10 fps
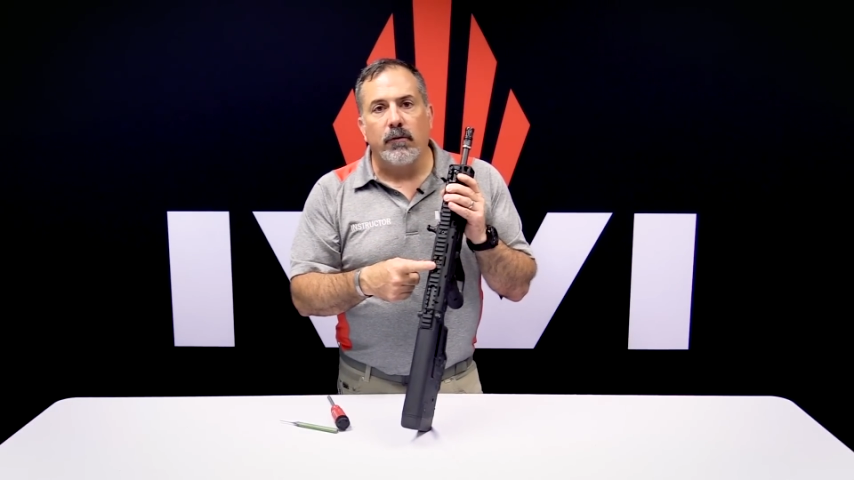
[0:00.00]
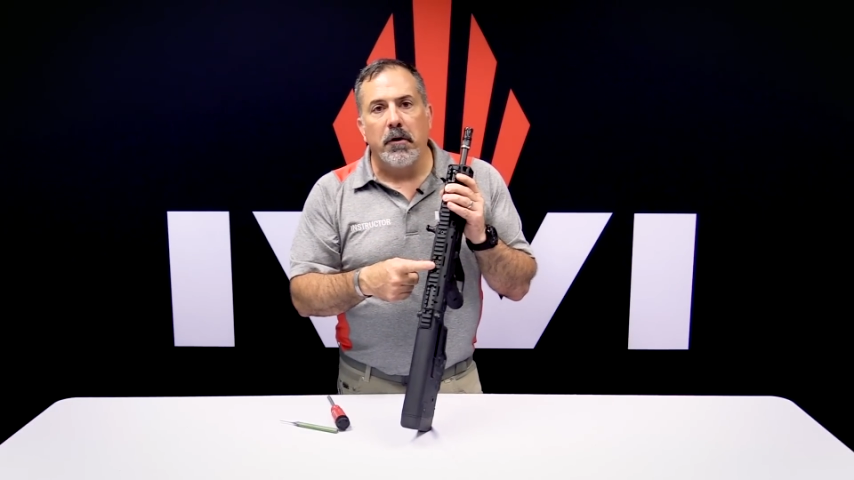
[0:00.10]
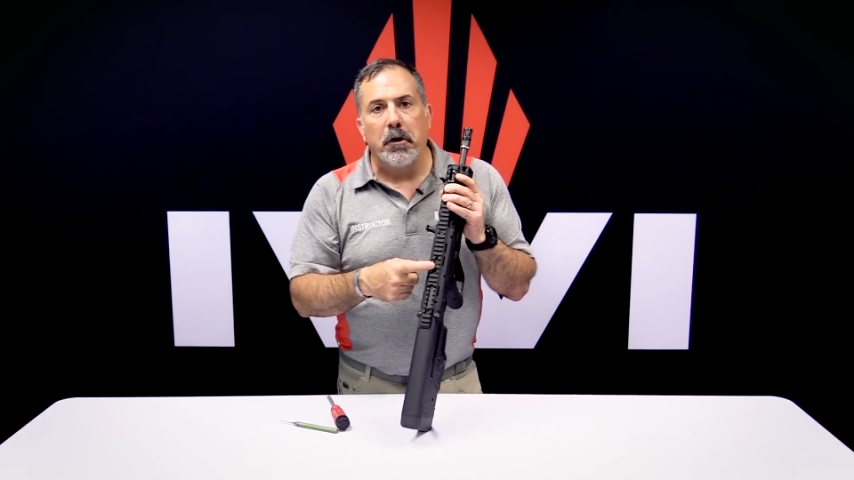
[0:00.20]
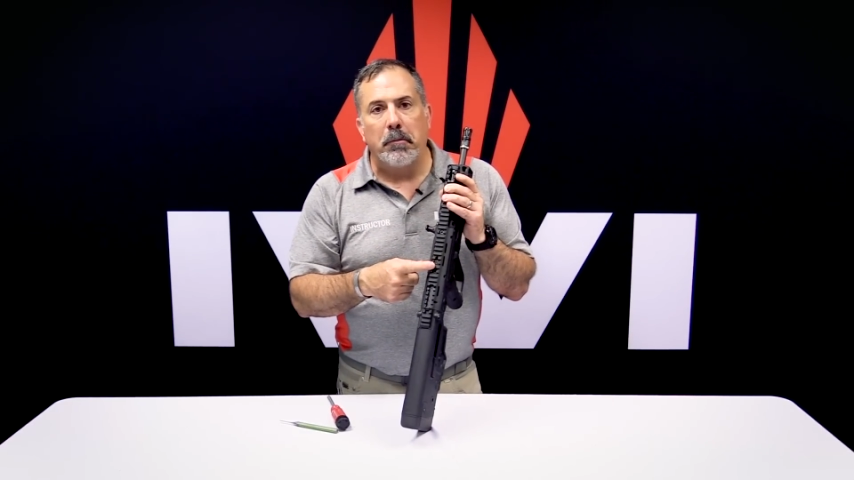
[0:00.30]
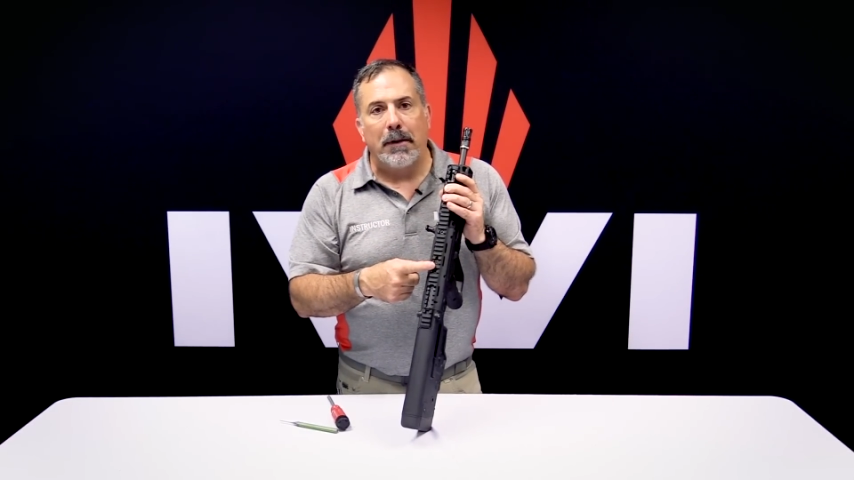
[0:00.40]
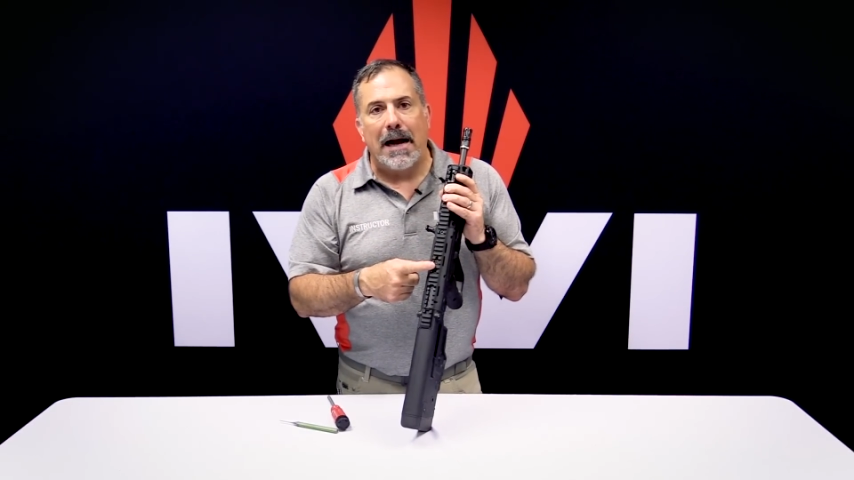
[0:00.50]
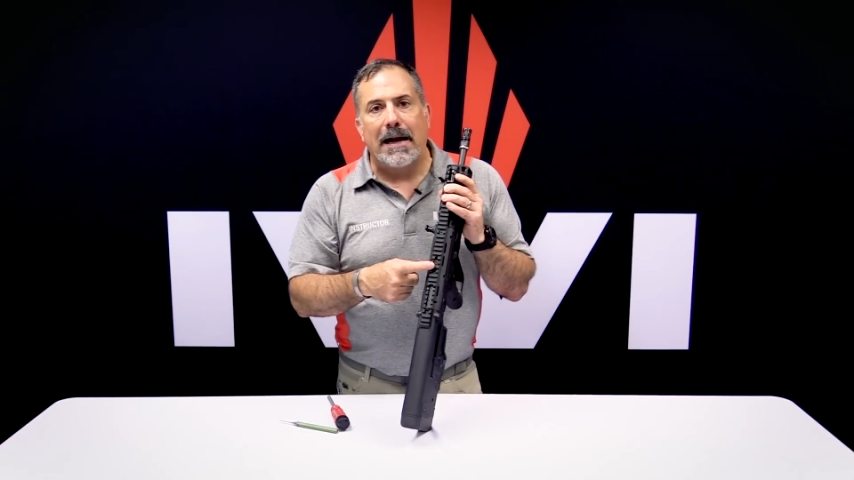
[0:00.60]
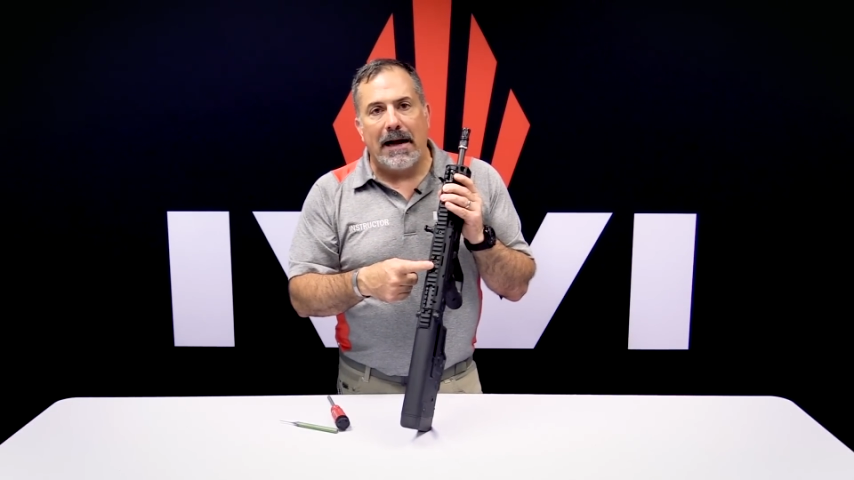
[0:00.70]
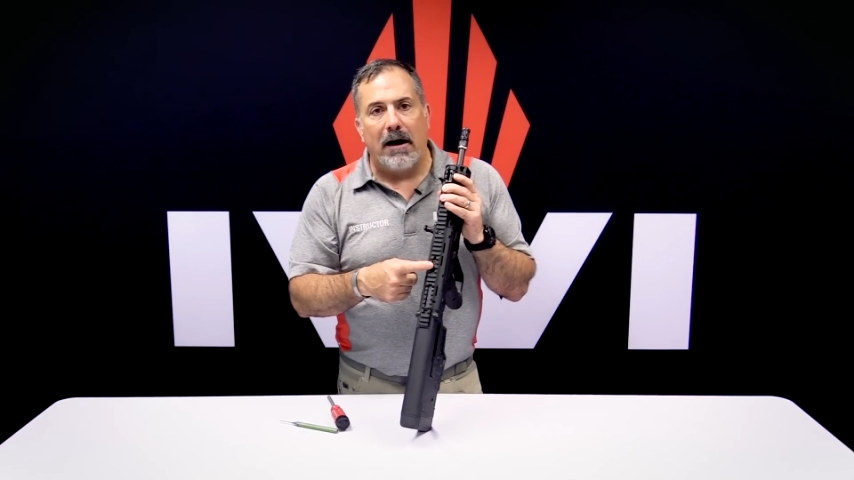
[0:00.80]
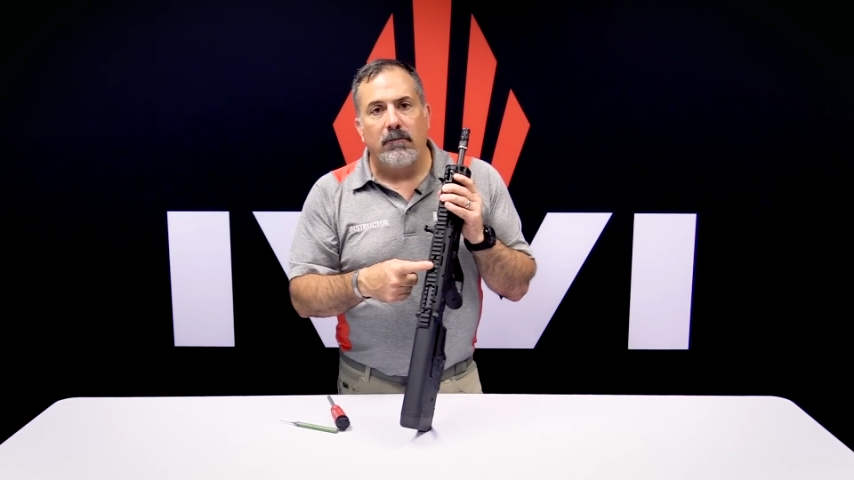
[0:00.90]
300
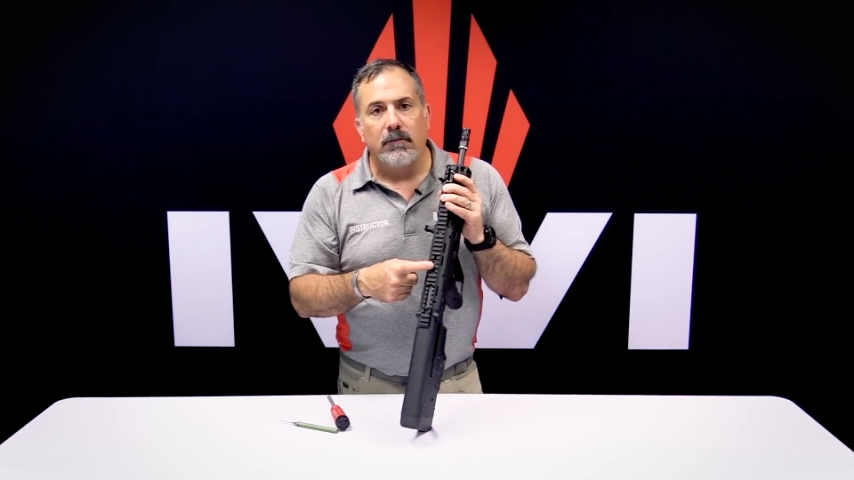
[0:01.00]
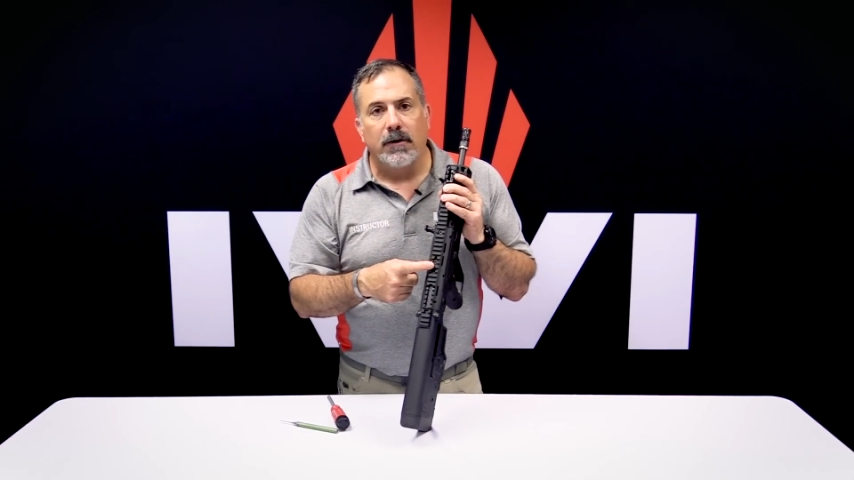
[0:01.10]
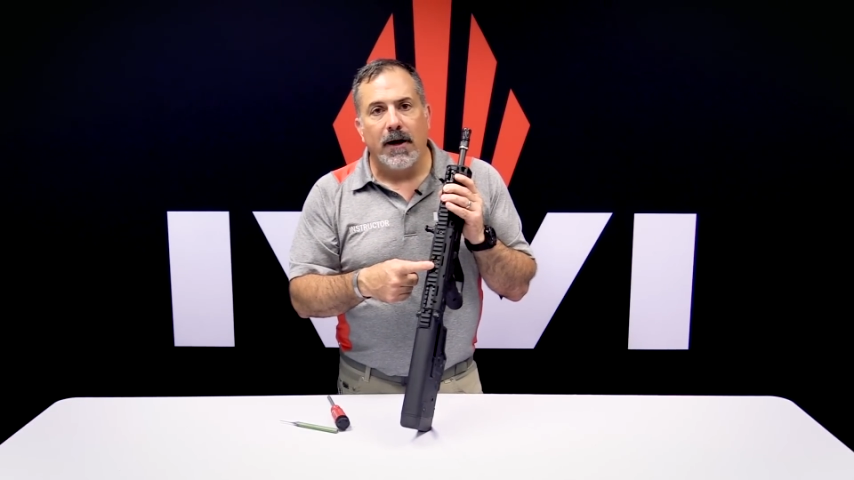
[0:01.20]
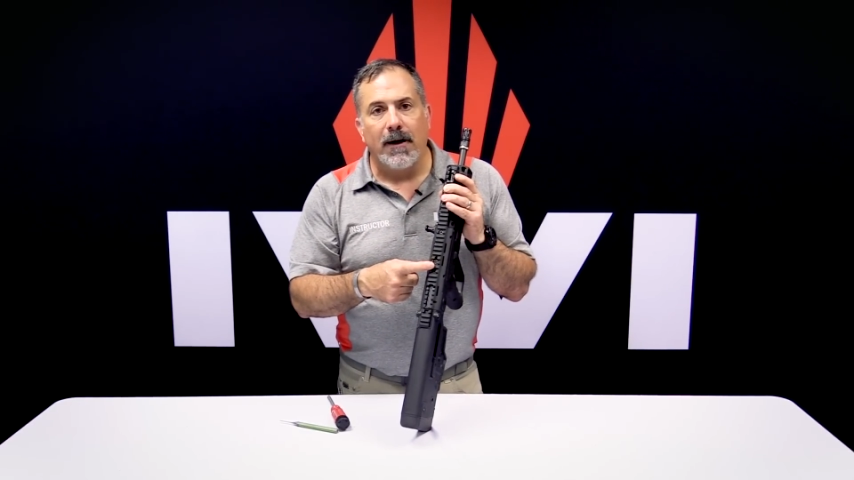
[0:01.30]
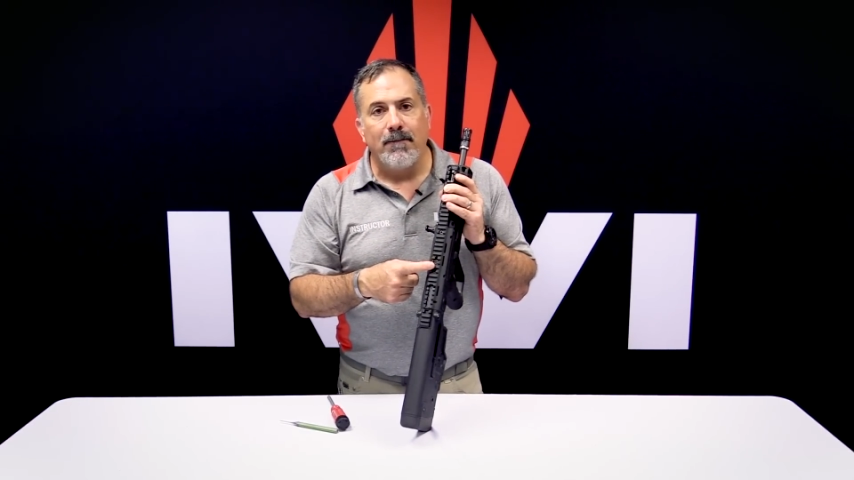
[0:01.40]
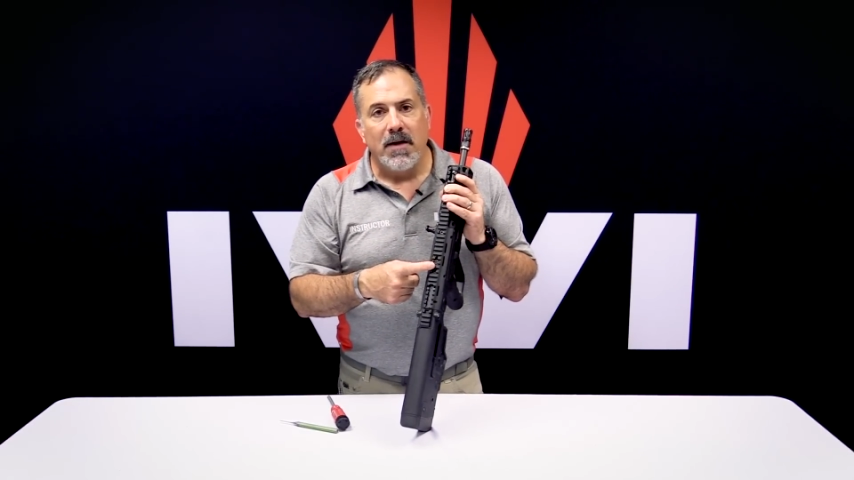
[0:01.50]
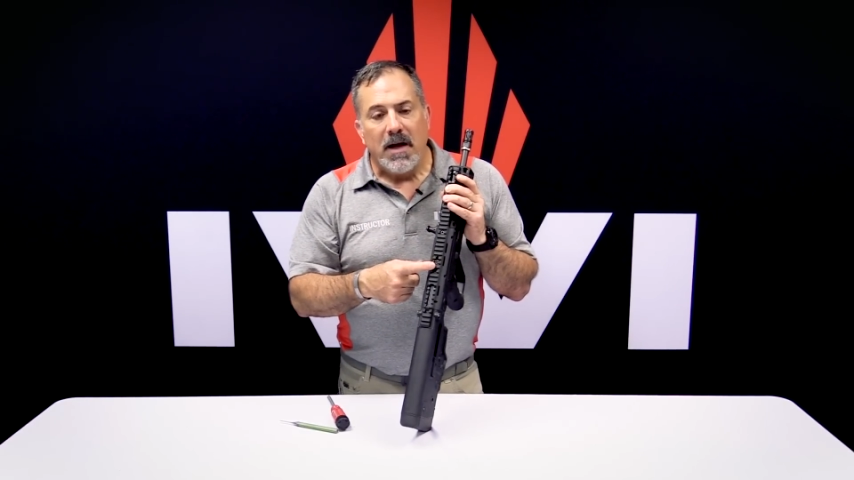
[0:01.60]
Blackout, okay?